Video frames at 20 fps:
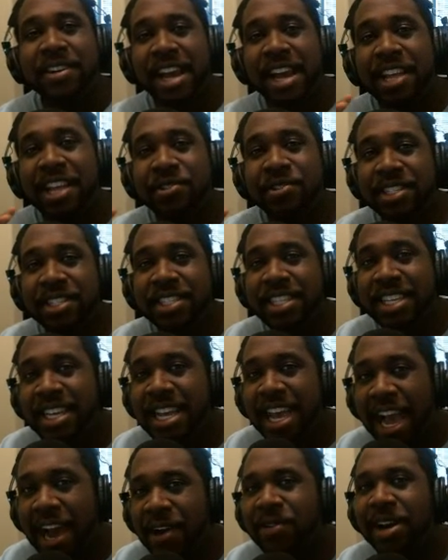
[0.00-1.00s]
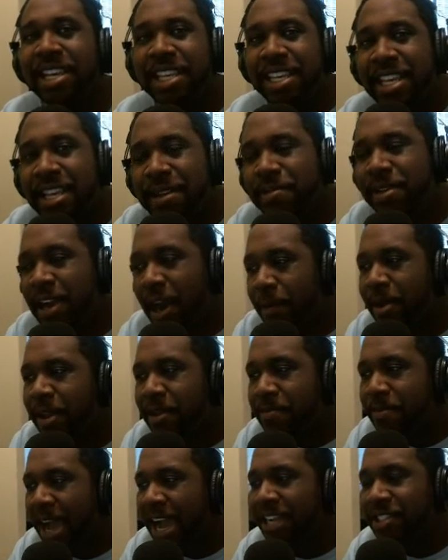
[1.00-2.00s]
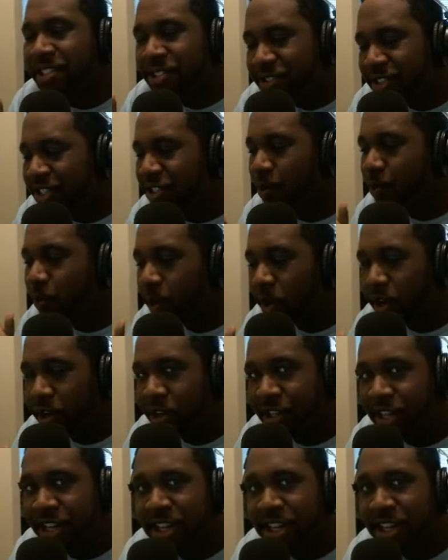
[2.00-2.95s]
And you see how I keep coming back to this word,